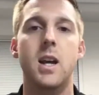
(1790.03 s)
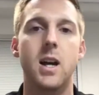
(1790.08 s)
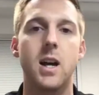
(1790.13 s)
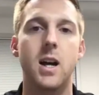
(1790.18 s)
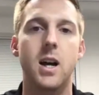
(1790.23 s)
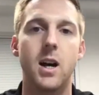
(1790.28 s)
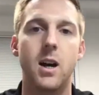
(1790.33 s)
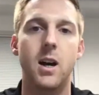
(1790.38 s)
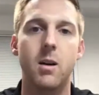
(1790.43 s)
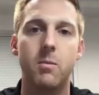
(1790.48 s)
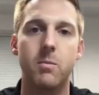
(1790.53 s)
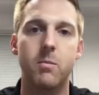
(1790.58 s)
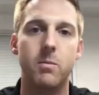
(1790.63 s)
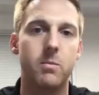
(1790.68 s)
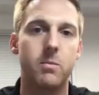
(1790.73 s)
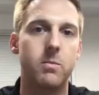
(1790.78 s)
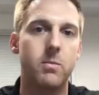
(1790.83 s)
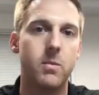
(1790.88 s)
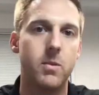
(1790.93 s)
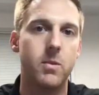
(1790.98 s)
um,
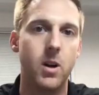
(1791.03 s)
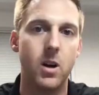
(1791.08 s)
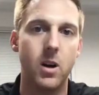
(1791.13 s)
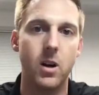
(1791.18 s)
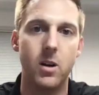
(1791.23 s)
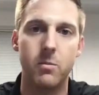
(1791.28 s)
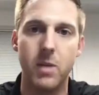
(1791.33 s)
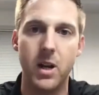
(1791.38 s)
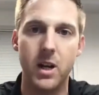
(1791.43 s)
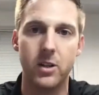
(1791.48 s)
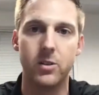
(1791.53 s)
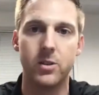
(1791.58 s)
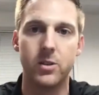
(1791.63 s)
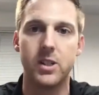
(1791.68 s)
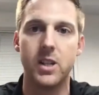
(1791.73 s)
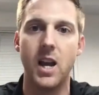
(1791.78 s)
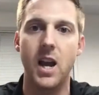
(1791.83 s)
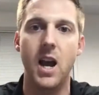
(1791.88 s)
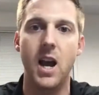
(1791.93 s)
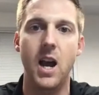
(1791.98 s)
our medical
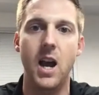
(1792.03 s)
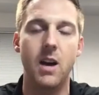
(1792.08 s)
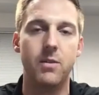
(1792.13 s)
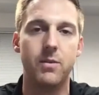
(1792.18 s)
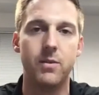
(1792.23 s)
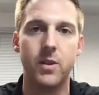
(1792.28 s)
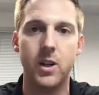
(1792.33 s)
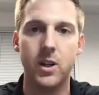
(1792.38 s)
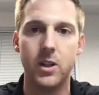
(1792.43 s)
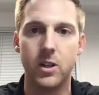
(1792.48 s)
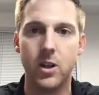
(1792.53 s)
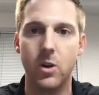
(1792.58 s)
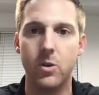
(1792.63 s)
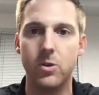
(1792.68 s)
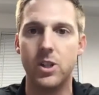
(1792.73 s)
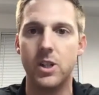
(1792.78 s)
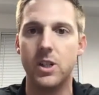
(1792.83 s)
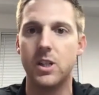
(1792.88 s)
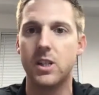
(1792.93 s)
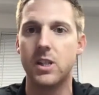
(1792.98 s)
staff,
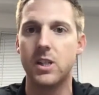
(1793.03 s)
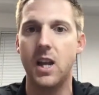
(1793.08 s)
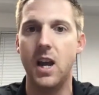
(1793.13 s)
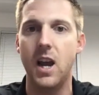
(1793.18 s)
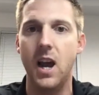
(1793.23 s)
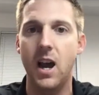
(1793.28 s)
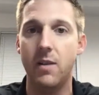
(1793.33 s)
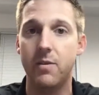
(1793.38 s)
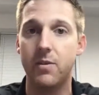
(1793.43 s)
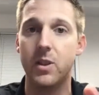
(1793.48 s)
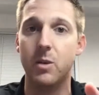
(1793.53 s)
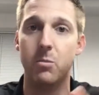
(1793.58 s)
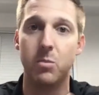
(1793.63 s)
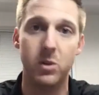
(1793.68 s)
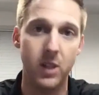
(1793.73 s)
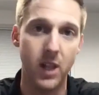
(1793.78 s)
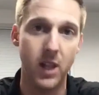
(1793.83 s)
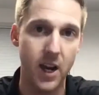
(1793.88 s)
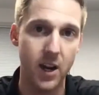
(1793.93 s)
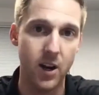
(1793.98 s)
coaching staff, the
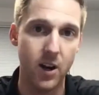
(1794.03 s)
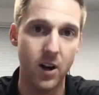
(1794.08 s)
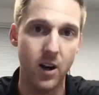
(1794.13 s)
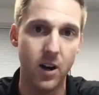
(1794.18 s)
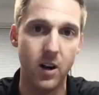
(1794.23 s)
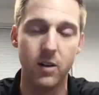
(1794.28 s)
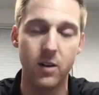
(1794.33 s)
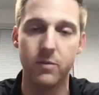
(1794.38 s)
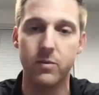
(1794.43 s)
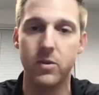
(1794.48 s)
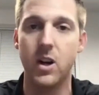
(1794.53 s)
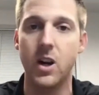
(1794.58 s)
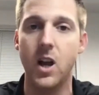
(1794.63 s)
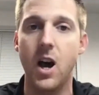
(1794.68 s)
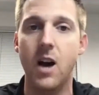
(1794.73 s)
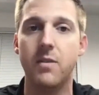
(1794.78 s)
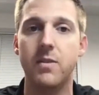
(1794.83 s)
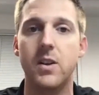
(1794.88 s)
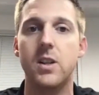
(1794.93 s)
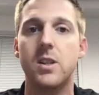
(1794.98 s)
player, front
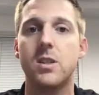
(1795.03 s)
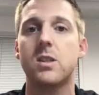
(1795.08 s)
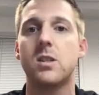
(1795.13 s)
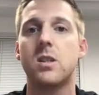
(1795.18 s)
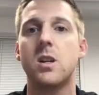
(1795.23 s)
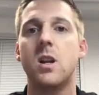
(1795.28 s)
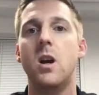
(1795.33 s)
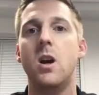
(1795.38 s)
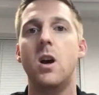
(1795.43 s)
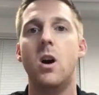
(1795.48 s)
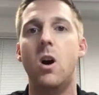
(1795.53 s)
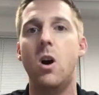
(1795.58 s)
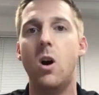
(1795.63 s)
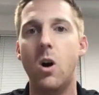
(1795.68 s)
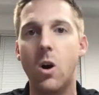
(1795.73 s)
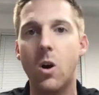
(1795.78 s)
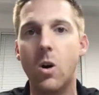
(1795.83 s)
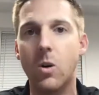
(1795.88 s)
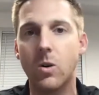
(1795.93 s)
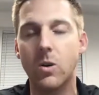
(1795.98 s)
office,
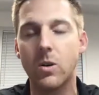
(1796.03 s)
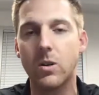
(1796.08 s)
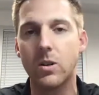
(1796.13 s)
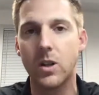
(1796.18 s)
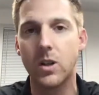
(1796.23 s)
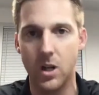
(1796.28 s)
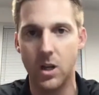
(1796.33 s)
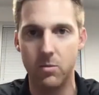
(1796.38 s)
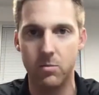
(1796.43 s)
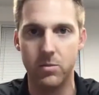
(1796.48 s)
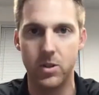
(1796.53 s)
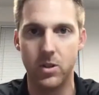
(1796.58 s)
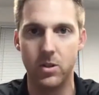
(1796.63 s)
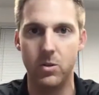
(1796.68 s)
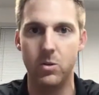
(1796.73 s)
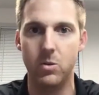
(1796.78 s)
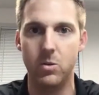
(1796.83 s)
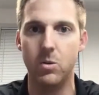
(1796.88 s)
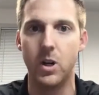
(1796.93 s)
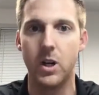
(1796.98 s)
all come
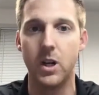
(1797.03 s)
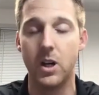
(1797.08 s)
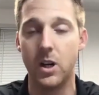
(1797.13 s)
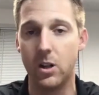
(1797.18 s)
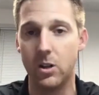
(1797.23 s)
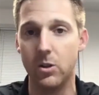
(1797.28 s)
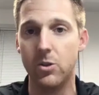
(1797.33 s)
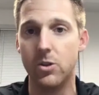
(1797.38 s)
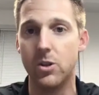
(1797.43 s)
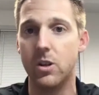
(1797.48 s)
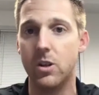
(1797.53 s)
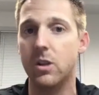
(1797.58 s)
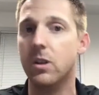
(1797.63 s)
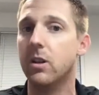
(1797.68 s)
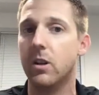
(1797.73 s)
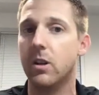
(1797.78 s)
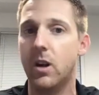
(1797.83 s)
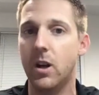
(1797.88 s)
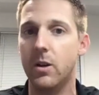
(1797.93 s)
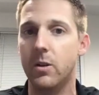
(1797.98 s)
to a conclusion
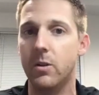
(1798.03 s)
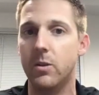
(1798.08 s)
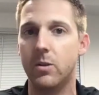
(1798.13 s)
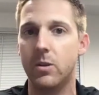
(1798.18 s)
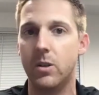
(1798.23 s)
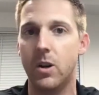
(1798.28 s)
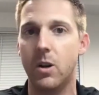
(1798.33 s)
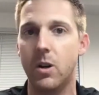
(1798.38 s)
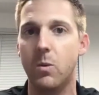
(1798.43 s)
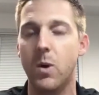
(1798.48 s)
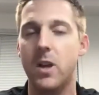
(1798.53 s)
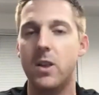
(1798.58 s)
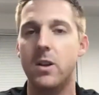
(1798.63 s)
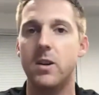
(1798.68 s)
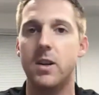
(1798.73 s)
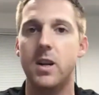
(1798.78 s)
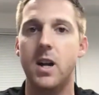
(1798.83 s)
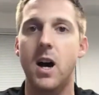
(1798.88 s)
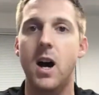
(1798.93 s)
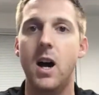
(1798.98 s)
on you know whether
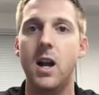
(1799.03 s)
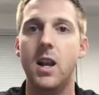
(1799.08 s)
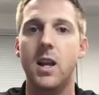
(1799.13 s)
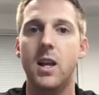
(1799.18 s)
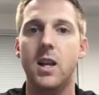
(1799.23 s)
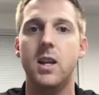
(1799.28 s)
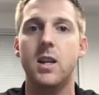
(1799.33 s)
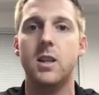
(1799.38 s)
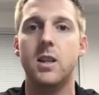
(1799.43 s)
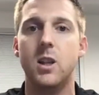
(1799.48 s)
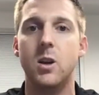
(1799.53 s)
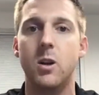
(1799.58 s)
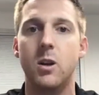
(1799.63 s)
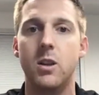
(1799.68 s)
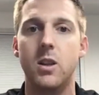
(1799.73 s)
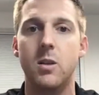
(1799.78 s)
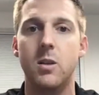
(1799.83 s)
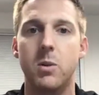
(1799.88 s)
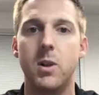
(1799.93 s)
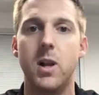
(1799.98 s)
or not the
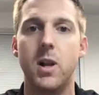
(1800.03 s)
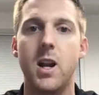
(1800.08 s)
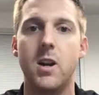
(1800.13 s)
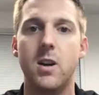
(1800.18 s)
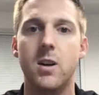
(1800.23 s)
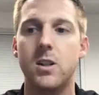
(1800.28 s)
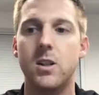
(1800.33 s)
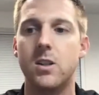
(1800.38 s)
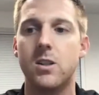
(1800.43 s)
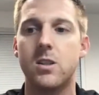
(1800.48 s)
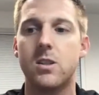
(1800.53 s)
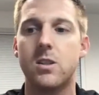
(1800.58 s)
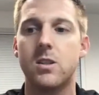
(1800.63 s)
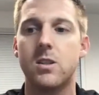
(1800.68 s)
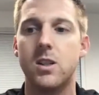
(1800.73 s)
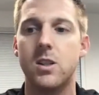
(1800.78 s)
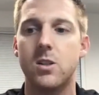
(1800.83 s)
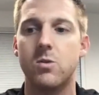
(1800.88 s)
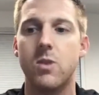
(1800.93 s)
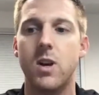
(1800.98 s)
the player is
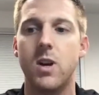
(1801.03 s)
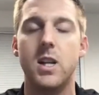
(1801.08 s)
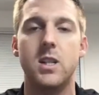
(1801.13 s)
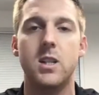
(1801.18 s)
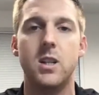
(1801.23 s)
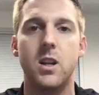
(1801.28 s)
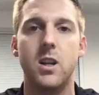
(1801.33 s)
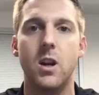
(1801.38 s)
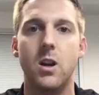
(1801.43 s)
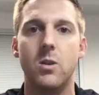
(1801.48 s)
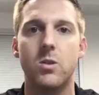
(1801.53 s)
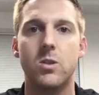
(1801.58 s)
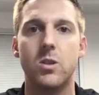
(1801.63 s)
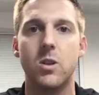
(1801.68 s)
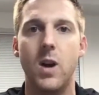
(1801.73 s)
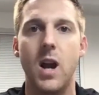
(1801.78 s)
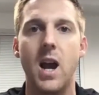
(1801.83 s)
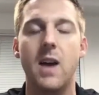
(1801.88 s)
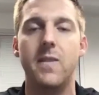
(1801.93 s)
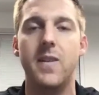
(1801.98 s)
is ready to go. So
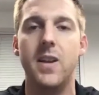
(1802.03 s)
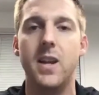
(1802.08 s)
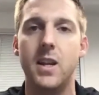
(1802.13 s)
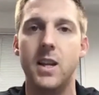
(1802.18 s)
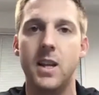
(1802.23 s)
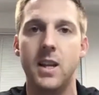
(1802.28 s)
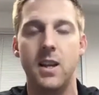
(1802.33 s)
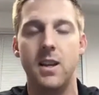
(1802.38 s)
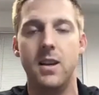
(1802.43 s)
having